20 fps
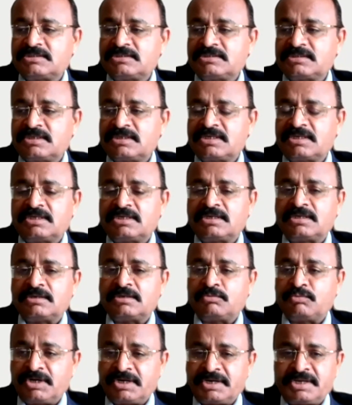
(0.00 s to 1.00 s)

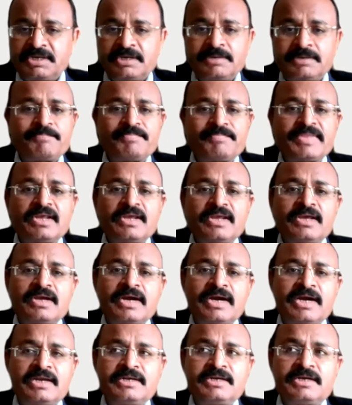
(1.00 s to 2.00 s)
working,
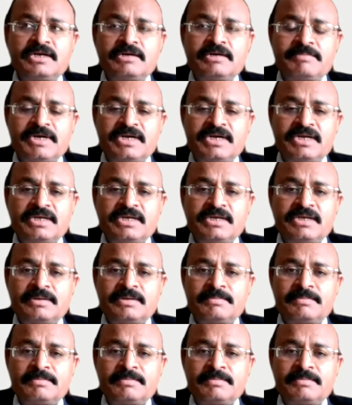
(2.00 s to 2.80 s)
I did my